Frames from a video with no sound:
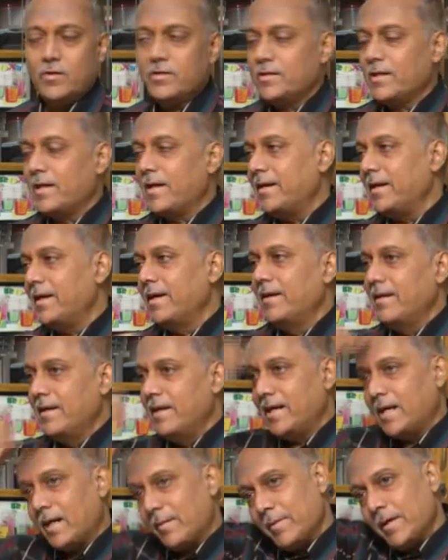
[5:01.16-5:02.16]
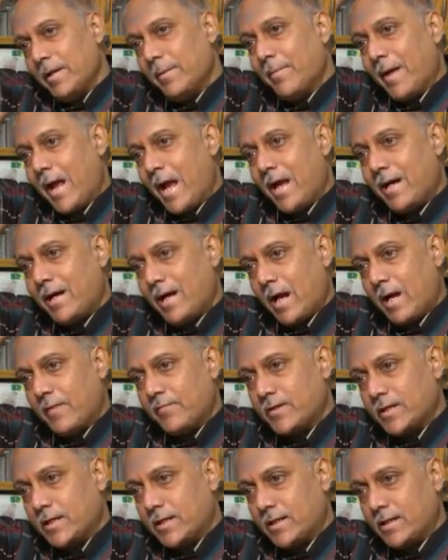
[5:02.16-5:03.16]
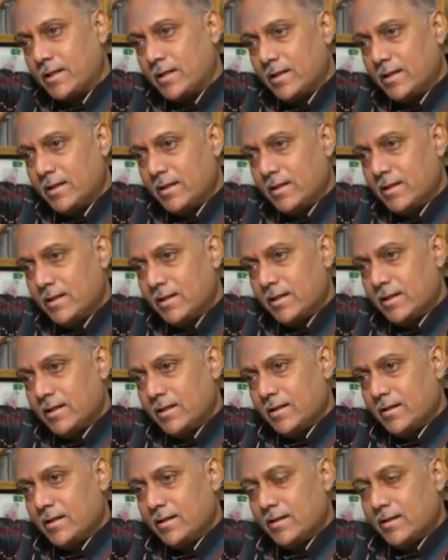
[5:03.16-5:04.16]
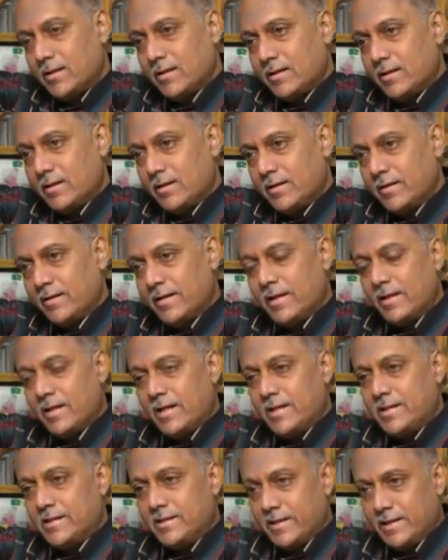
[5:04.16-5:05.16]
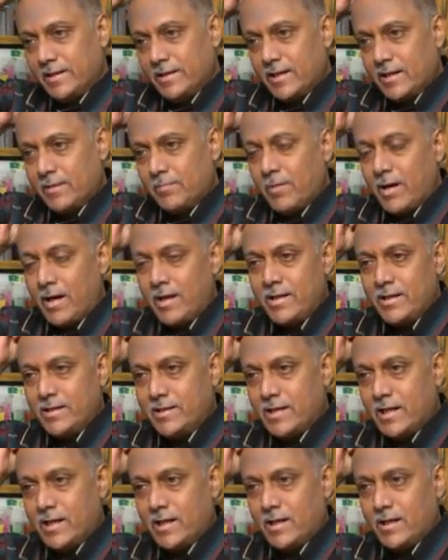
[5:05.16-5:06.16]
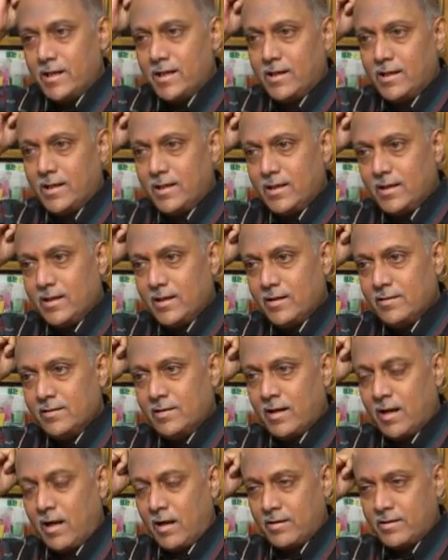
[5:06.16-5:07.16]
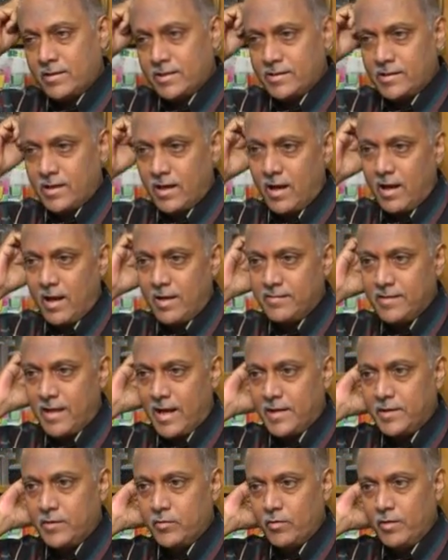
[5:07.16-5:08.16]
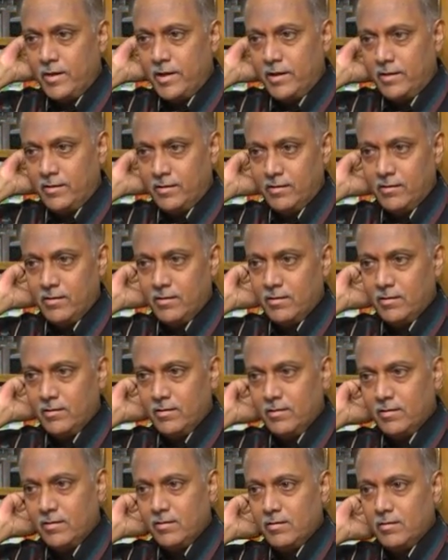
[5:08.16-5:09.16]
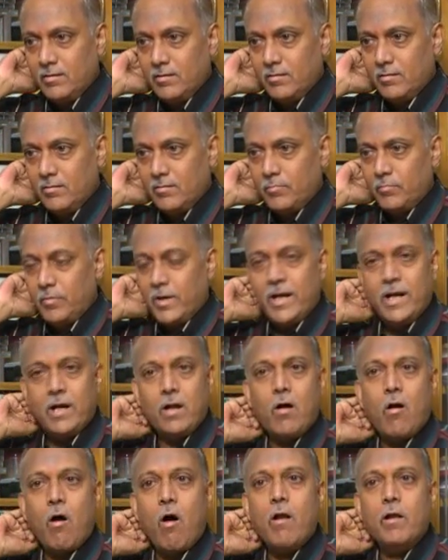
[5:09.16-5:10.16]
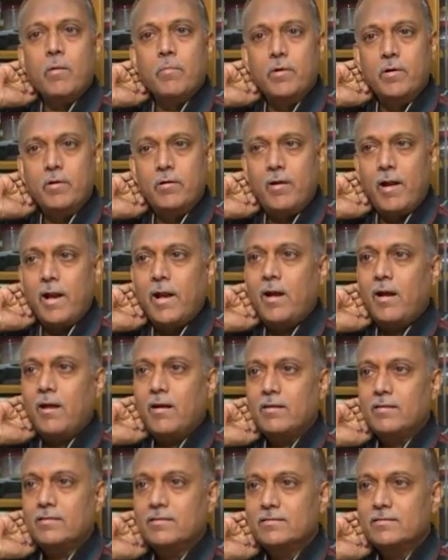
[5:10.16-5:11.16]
was hurriedly coming back after realizing that Maricha, the Rakshasa, has actually played a horrible trick,